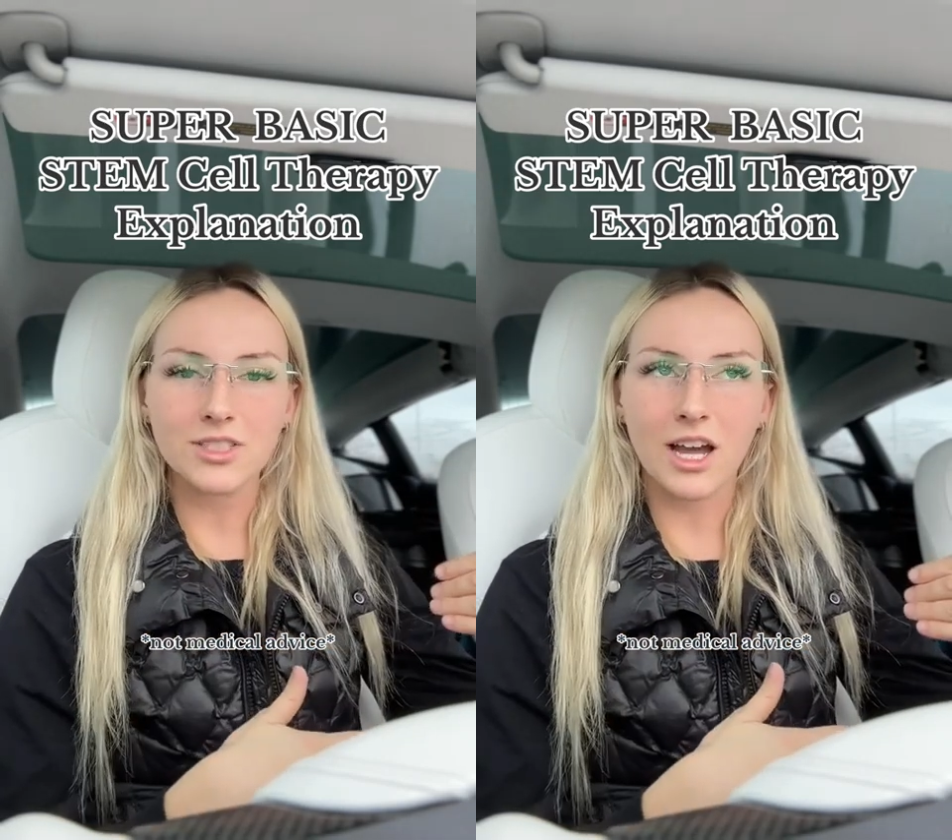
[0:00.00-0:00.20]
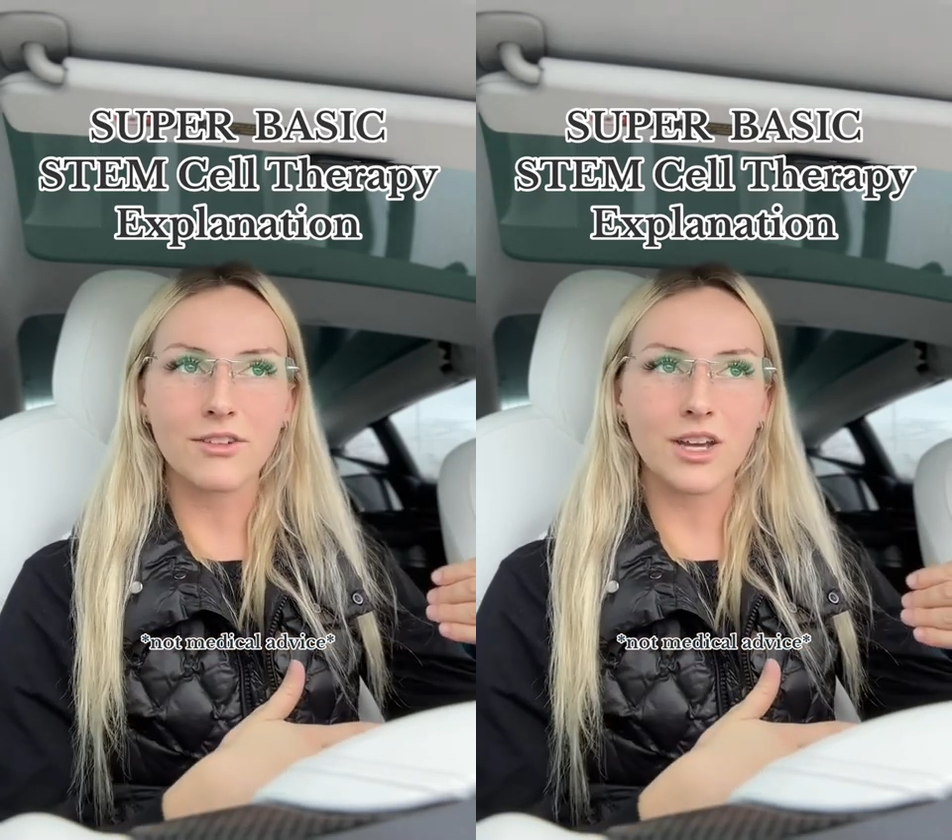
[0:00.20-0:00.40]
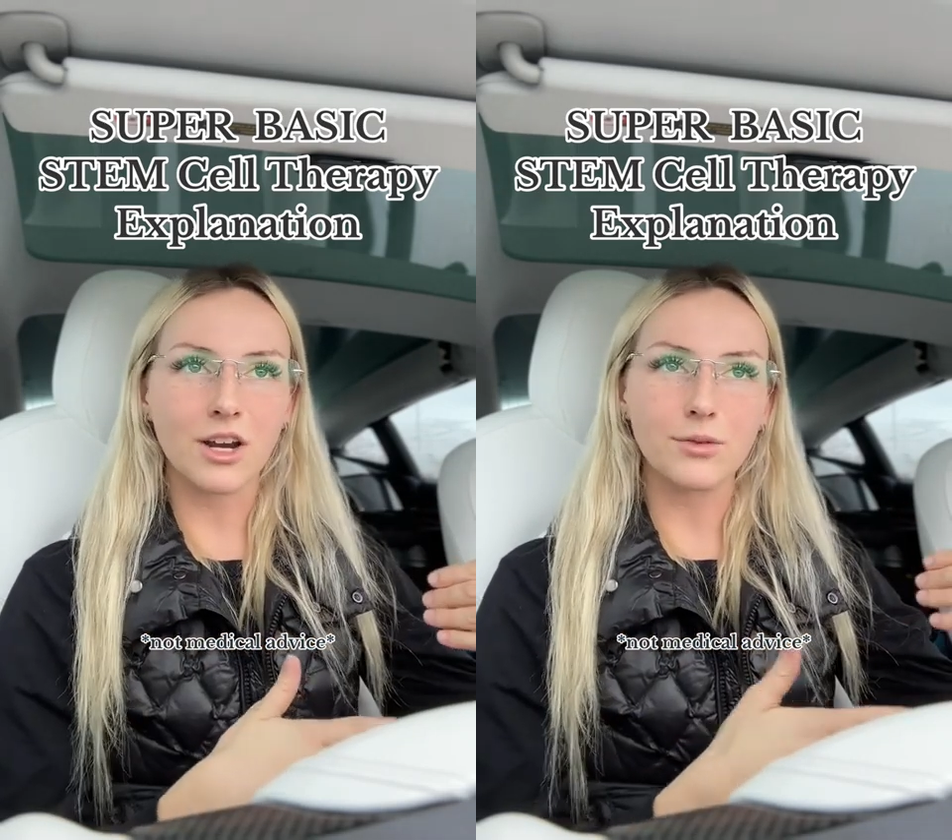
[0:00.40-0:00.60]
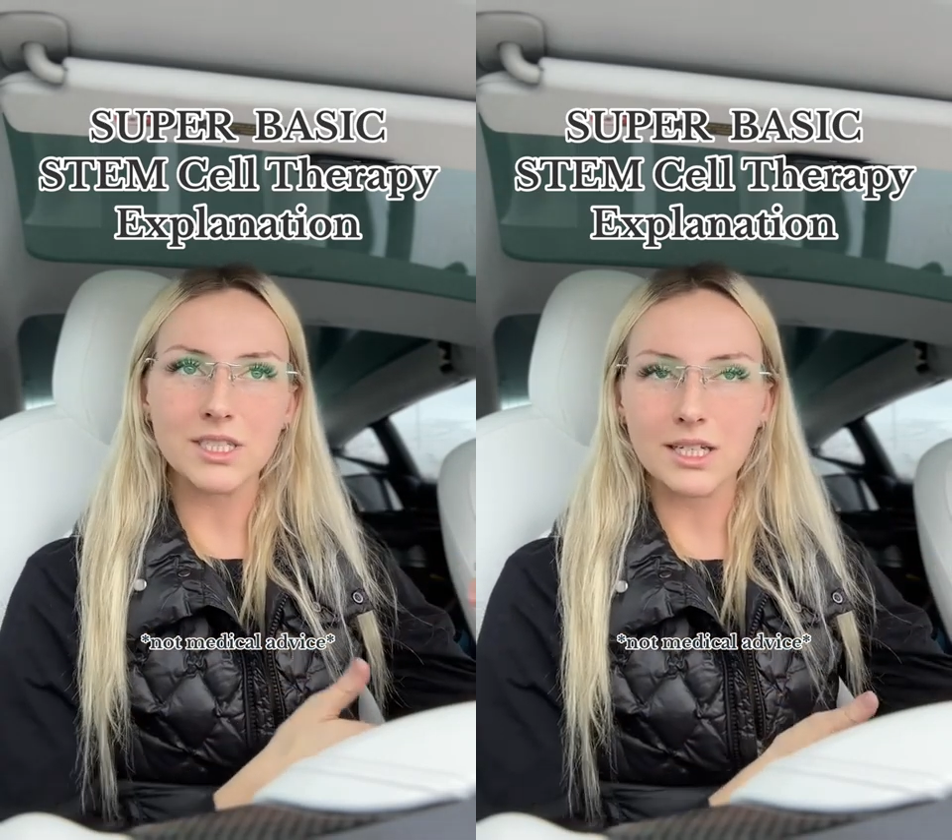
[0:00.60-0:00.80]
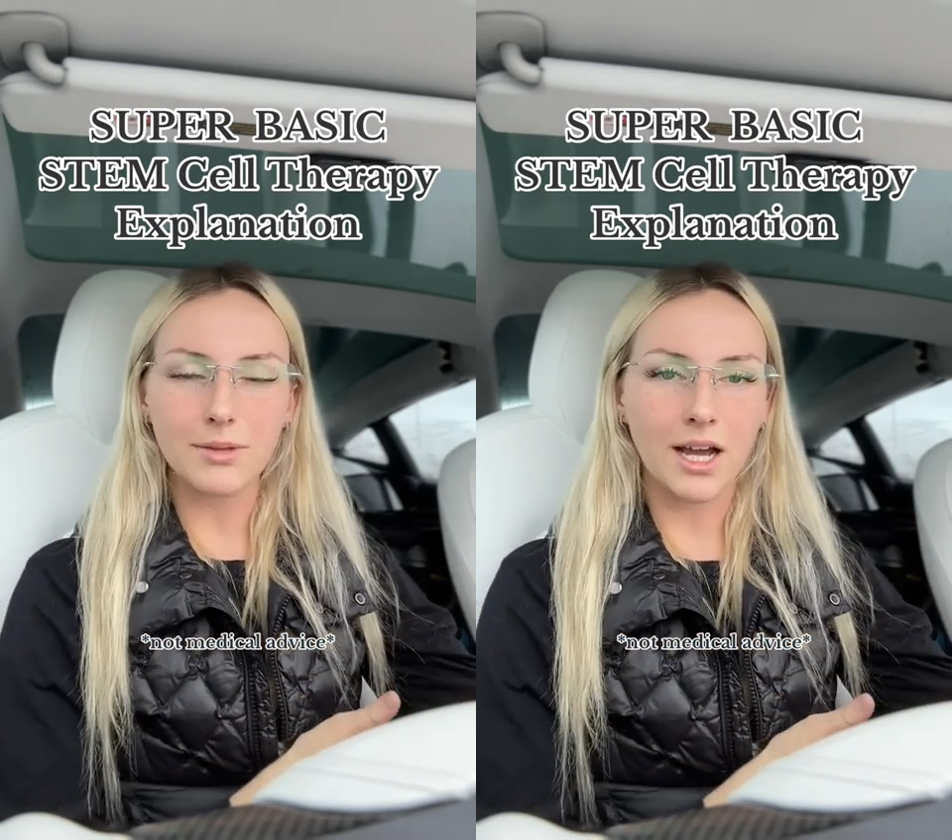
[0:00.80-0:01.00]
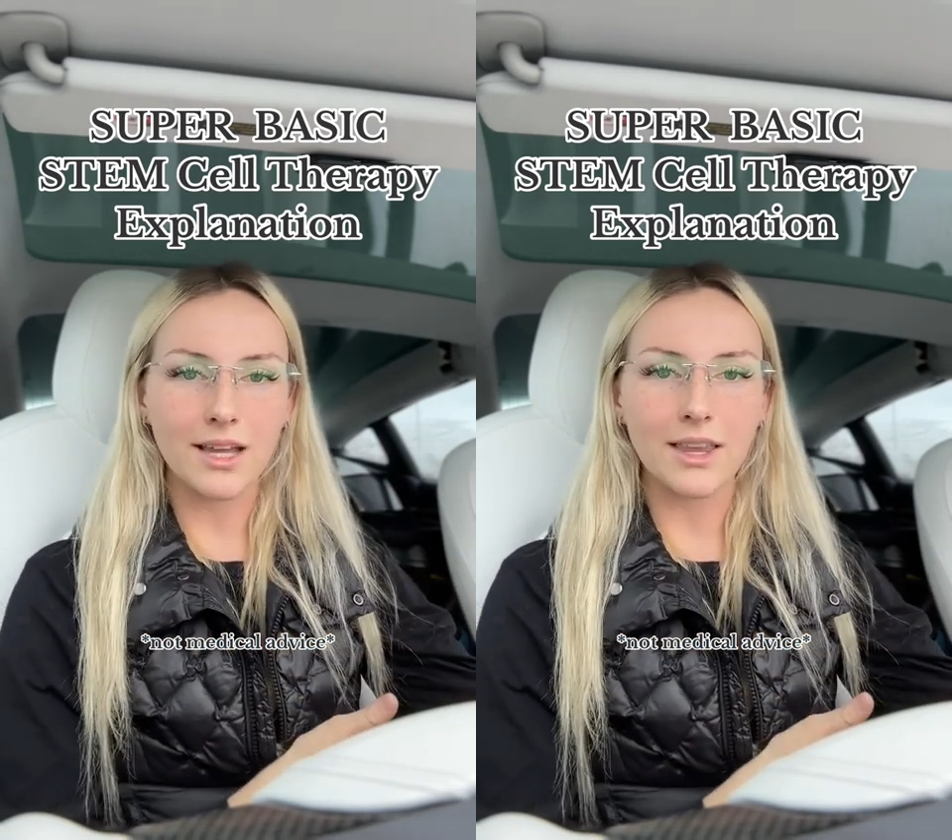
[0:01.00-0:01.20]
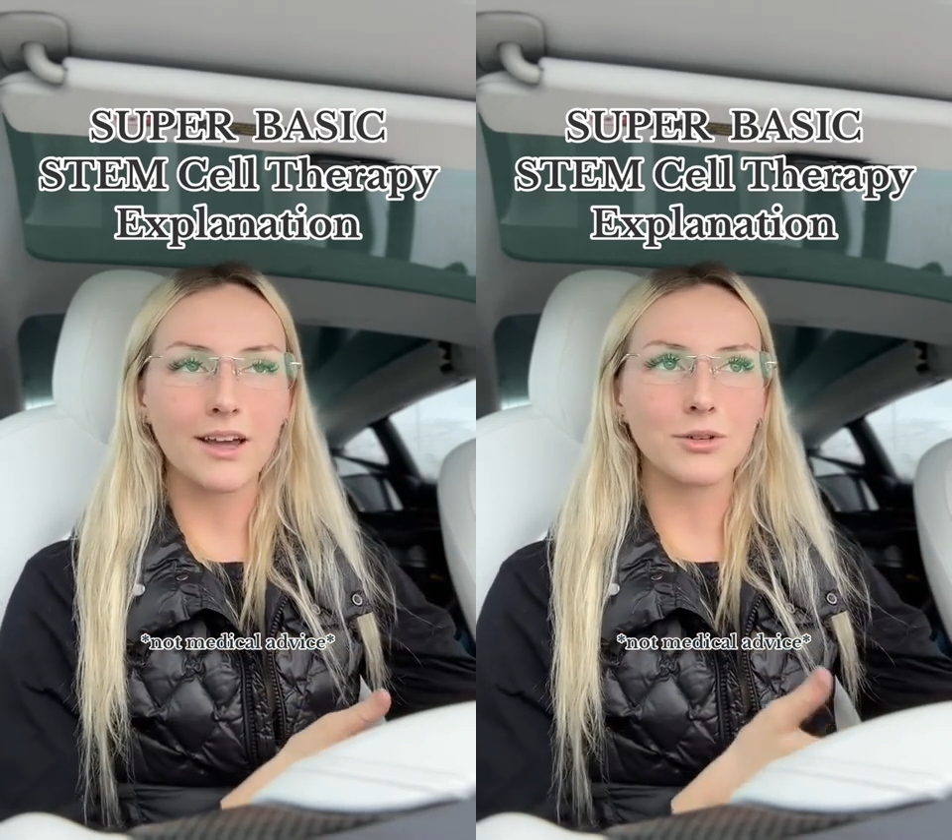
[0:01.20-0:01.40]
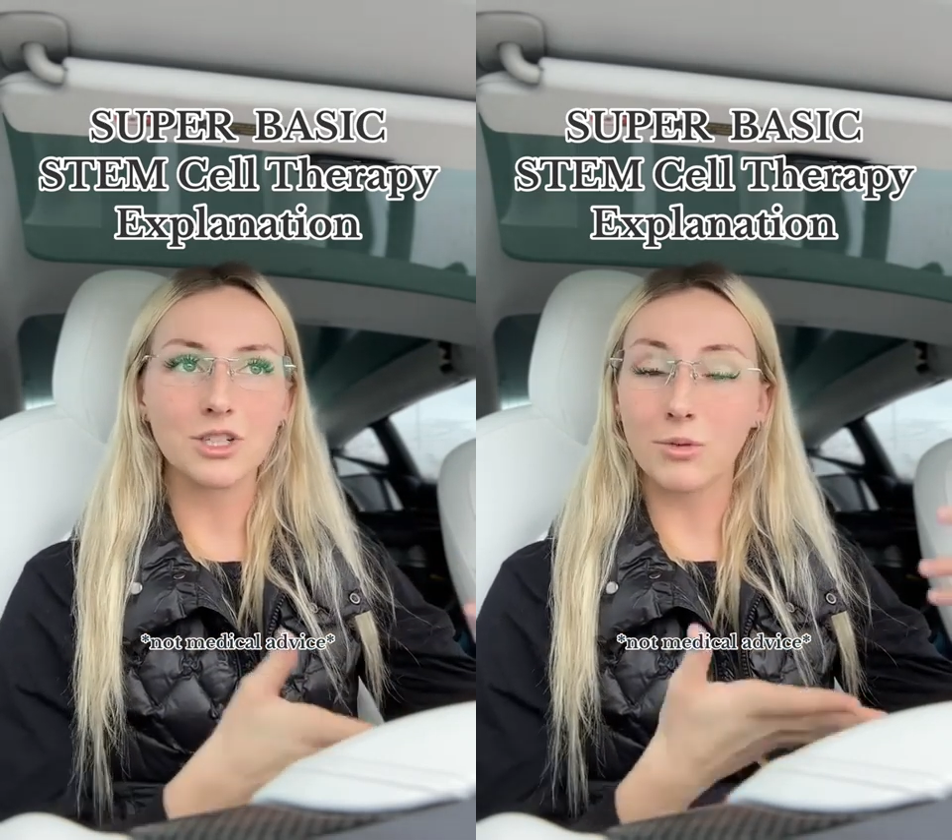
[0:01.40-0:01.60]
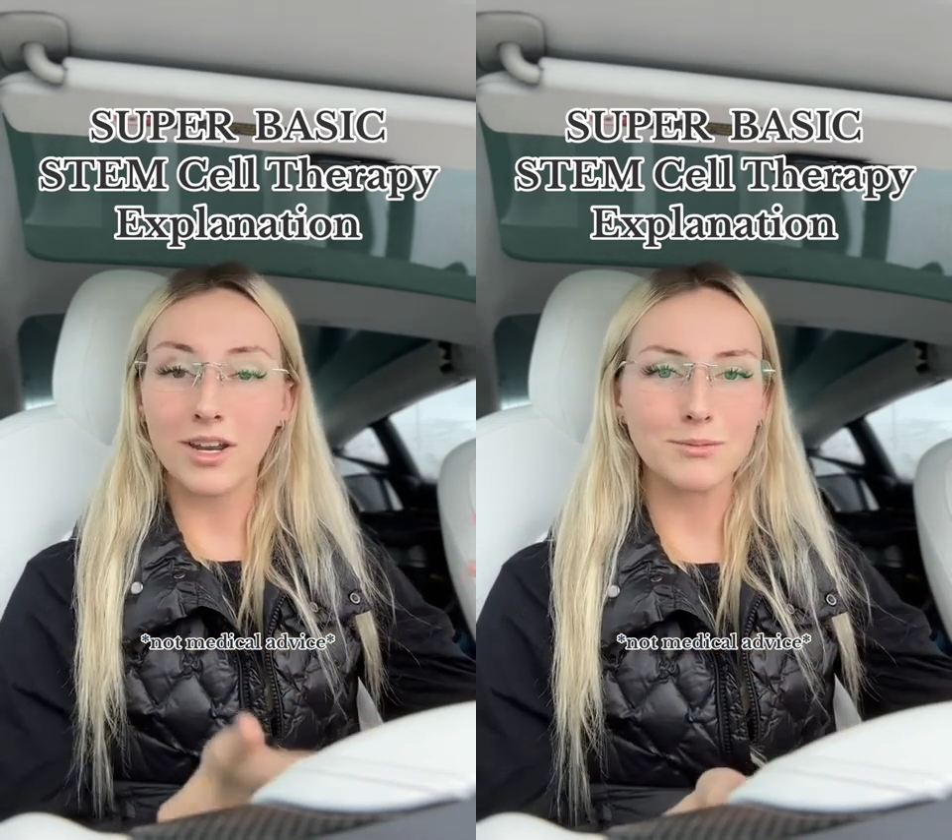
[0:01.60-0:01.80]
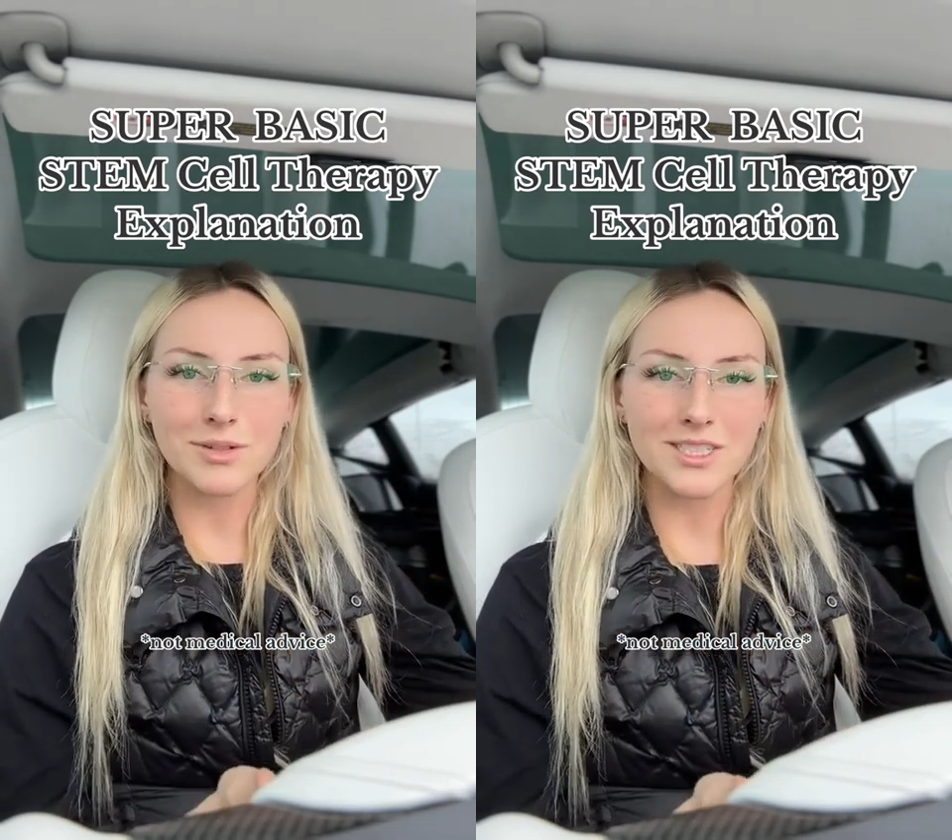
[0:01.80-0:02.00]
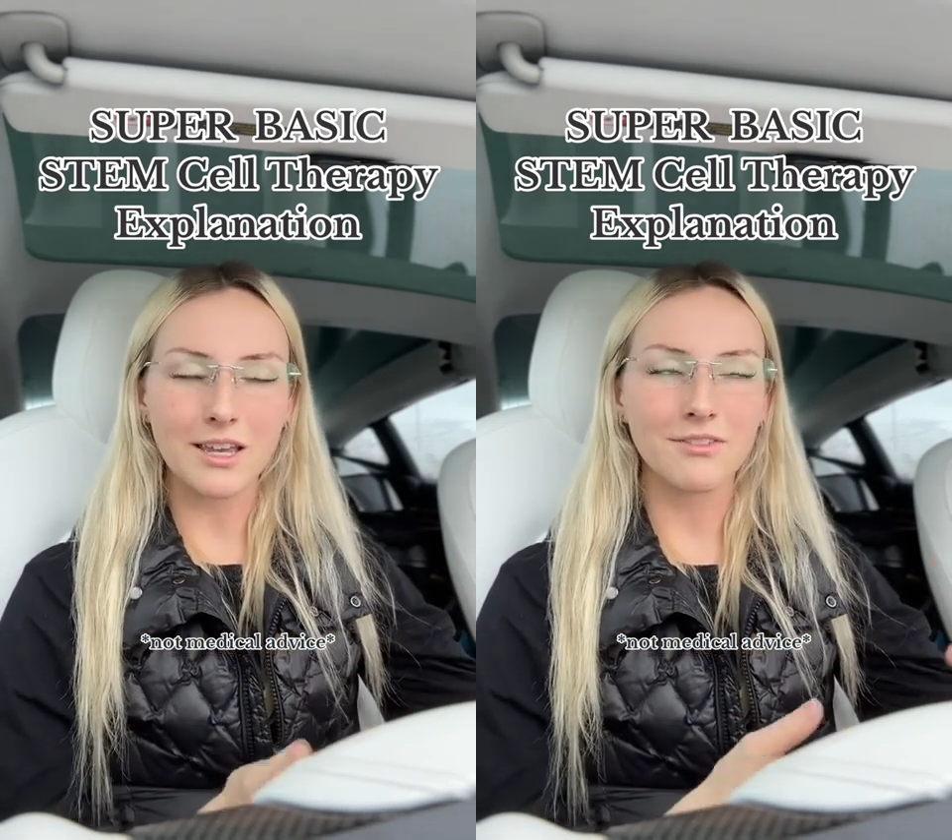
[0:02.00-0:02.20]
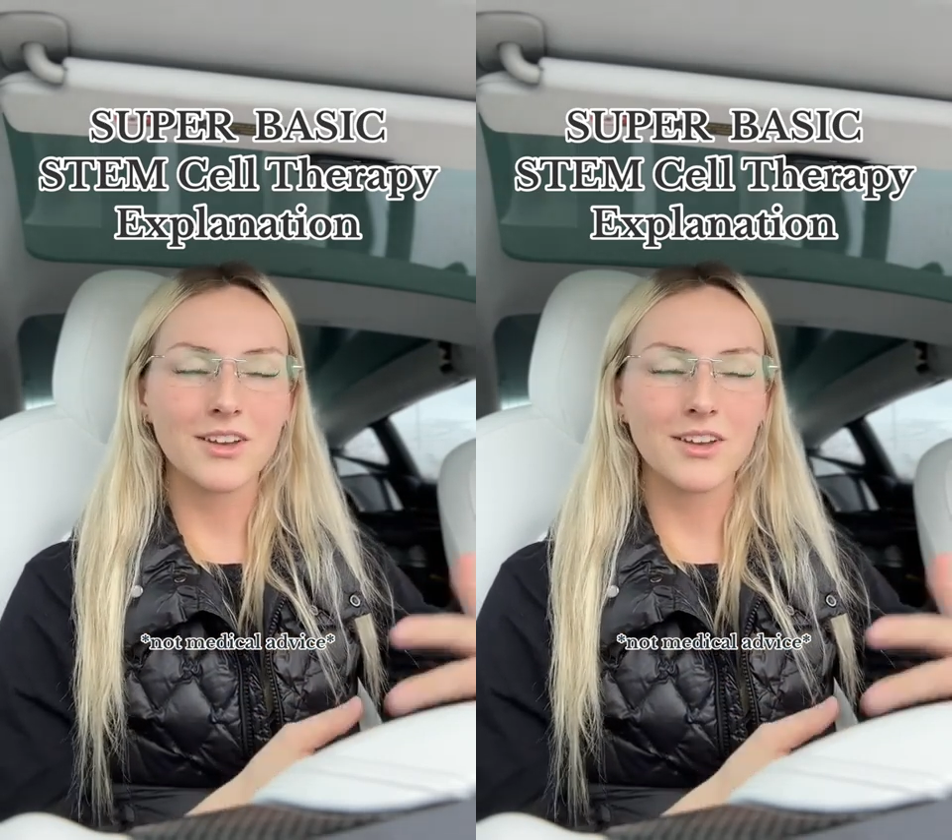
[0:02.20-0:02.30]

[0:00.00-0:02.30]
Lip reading: kind of like our reasoning behind that. We just want him to be safe.